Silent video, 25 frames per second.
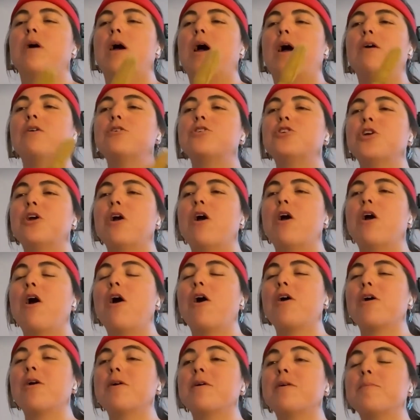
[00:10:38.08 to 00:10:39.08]
How's your
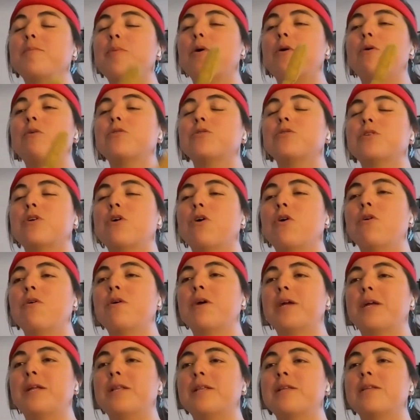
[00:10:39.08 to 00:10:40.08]
heart pulse
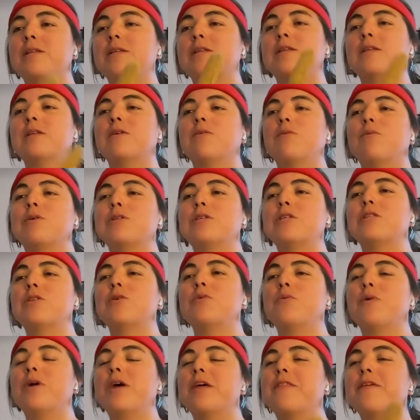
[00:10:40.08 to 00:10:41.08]
going? What's
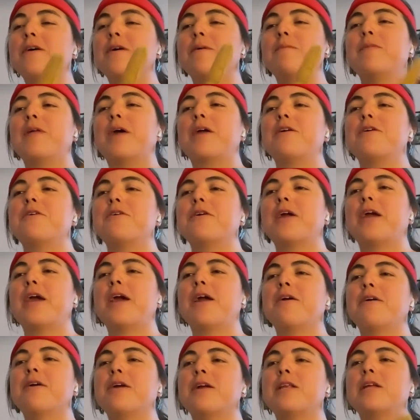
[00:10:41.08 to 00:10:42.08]
the rhythm that you're
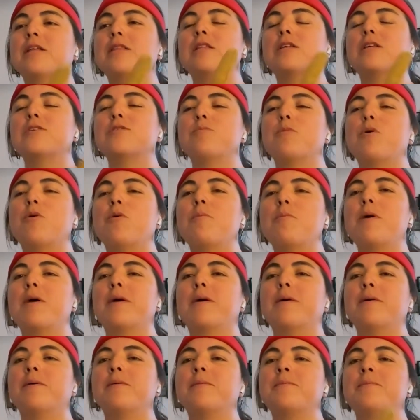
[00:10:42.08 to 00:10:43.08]
carrying in this
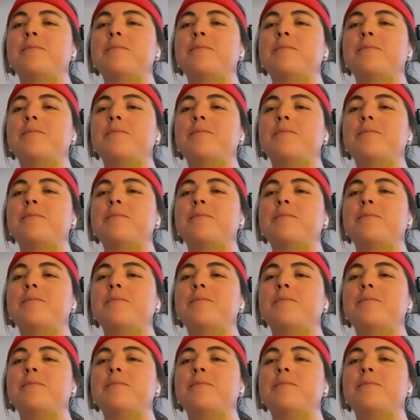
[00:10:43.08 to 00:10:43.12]
moment?